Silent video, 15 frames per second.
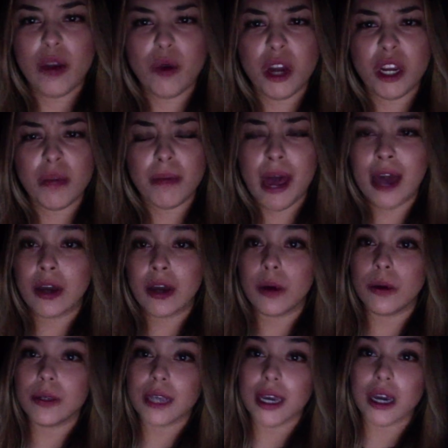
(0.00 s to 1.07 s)
running back
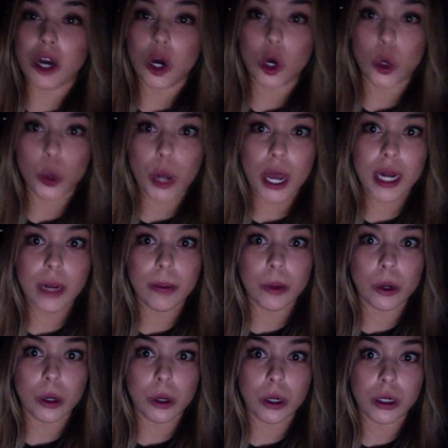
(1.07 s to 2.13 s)
who's
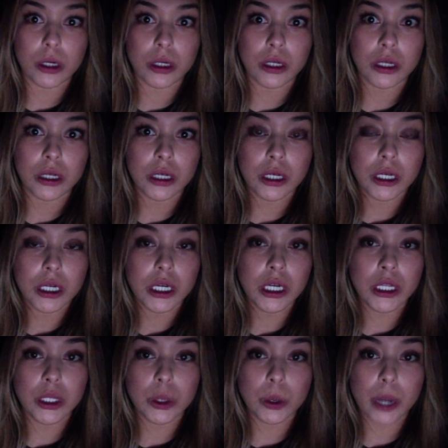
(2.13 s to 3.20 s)
incredible
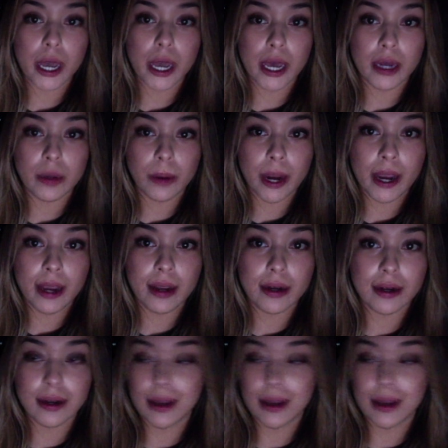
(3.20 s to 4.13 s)
in the red, right?